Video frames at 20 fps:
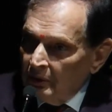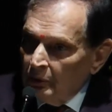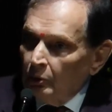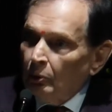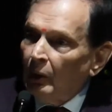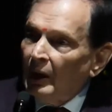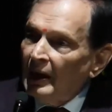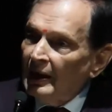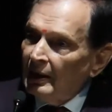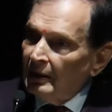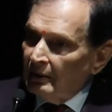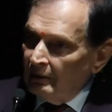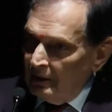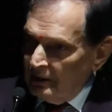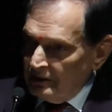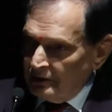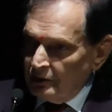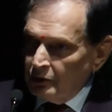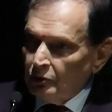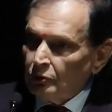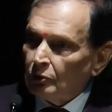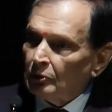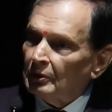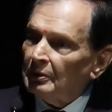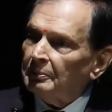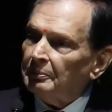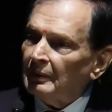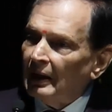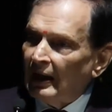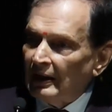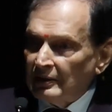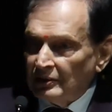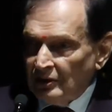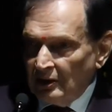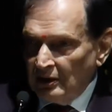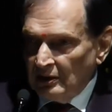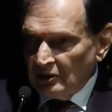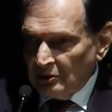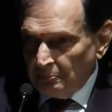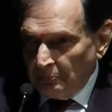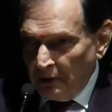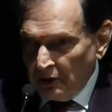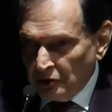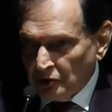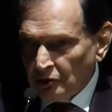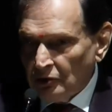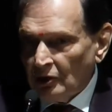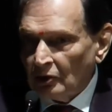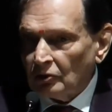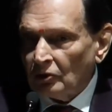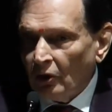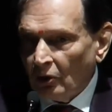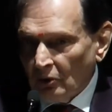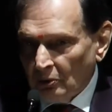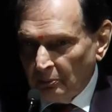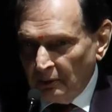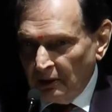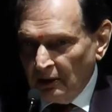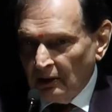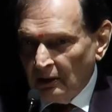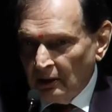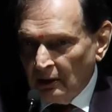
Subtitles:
Do I listen to him and say it's patient autonomy?